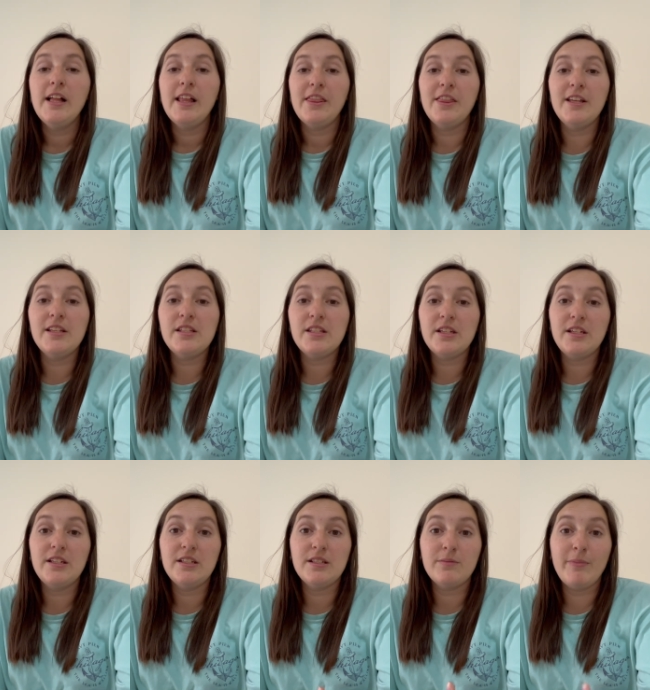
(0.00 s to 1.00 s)
This
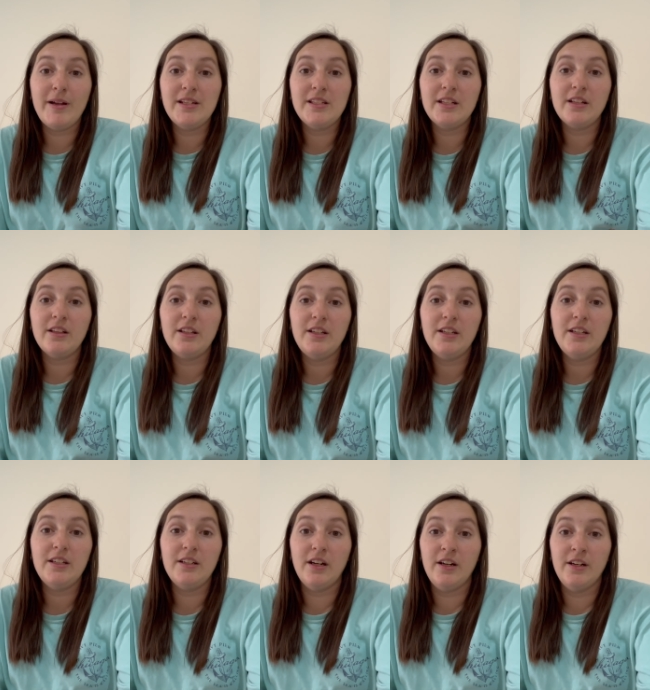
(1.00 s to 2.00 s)
is
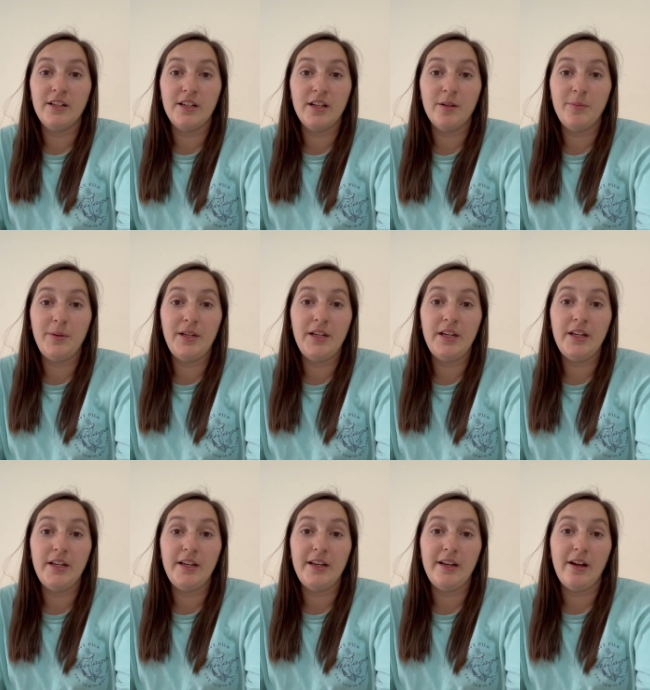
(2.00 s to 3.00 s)
basically uh, gonna
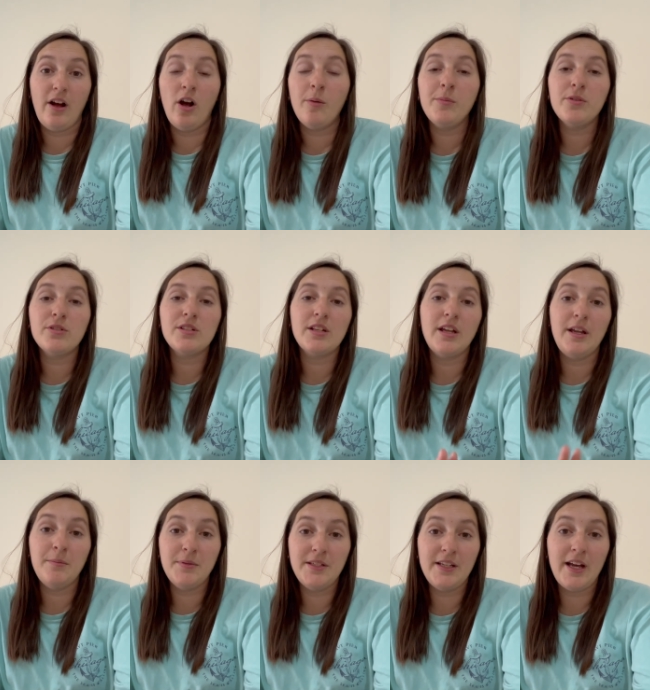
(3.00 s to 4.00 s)
be almost an
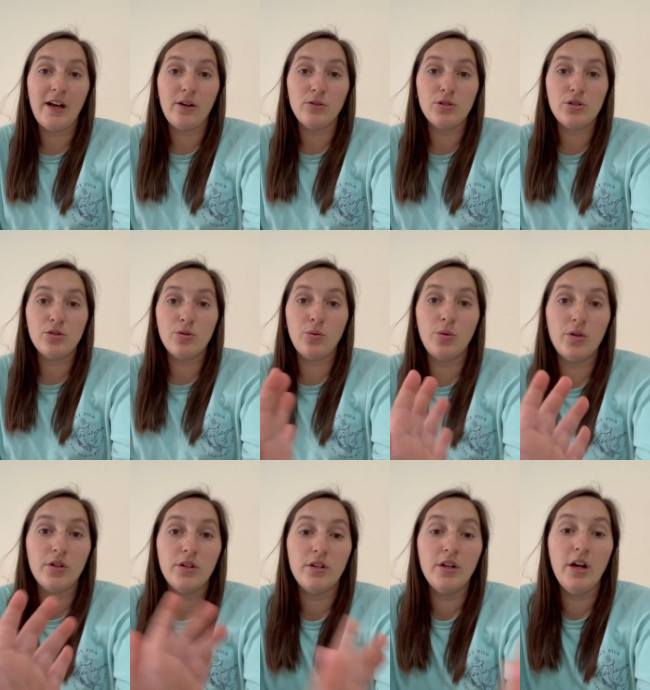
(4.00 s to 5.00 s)
empty house
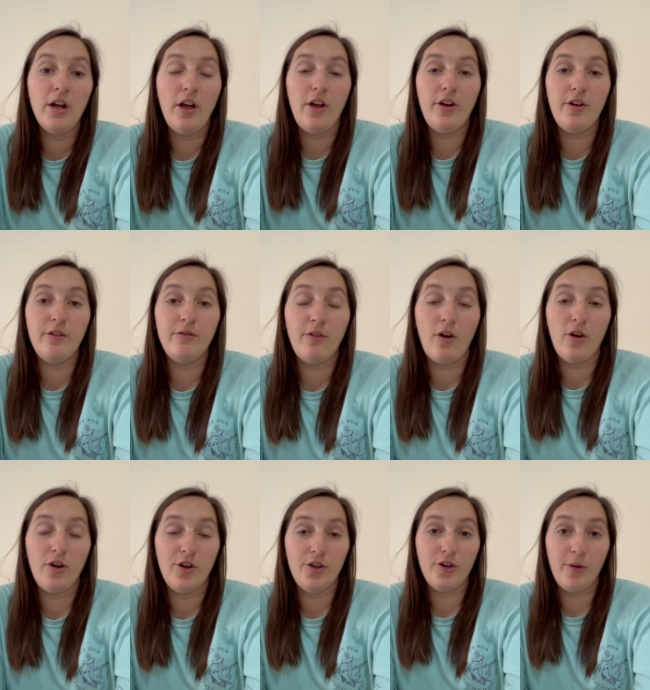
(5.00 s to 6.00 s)
tour of
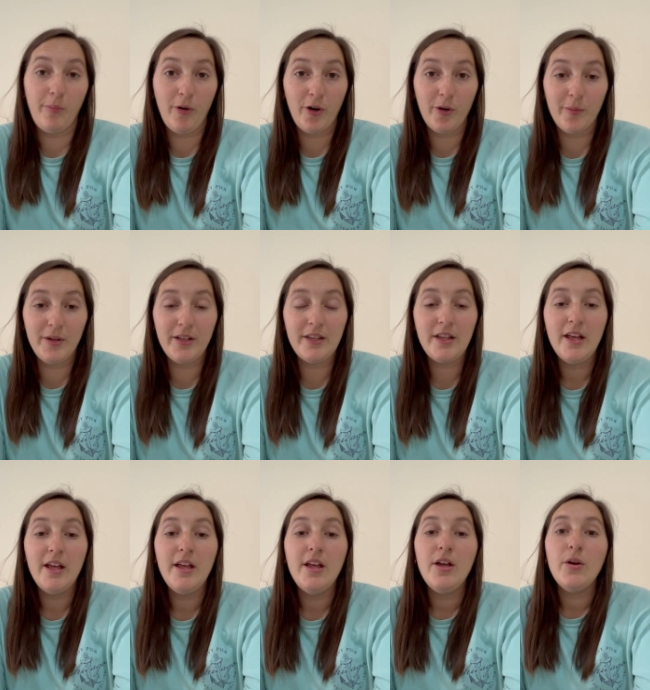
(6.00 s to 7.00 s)
our apartment.
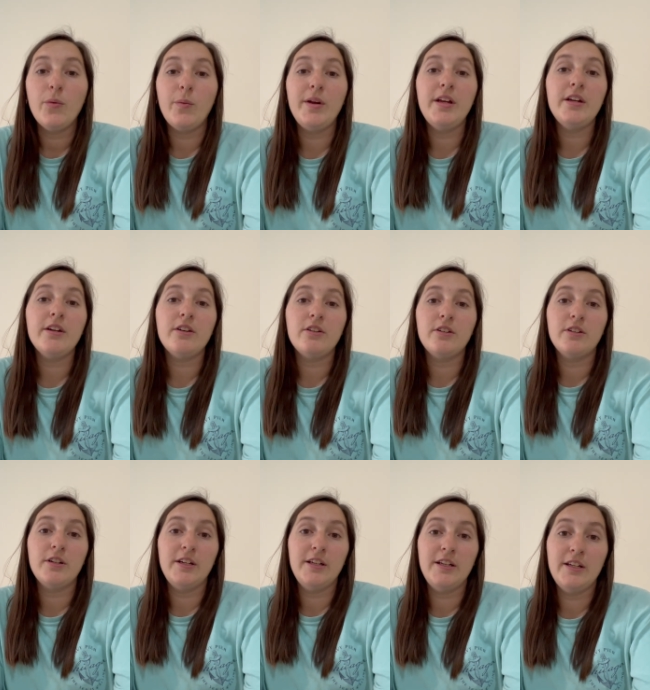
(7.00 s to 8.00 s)
We are
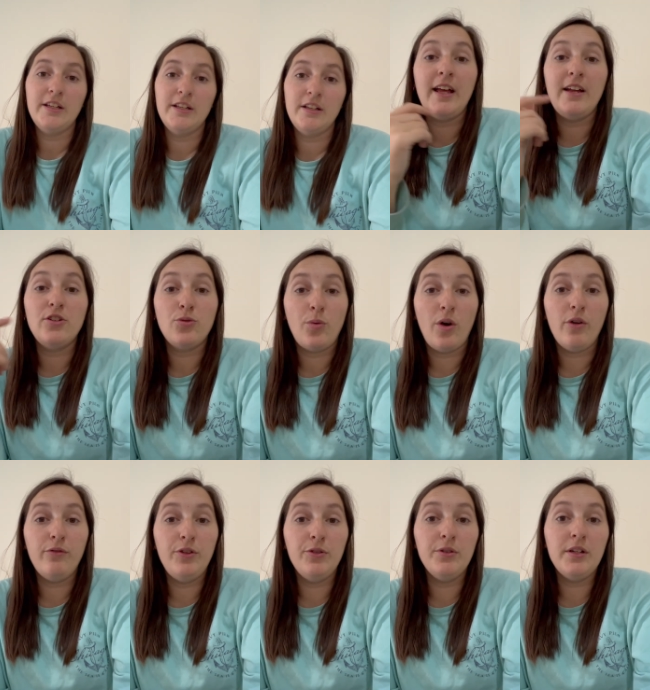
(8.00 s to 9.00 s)
in a
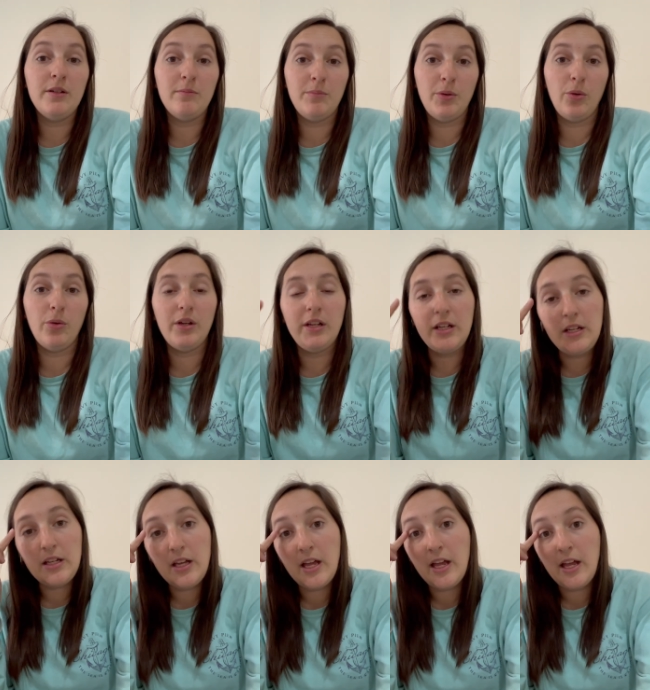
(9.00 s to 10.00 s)
12 unit building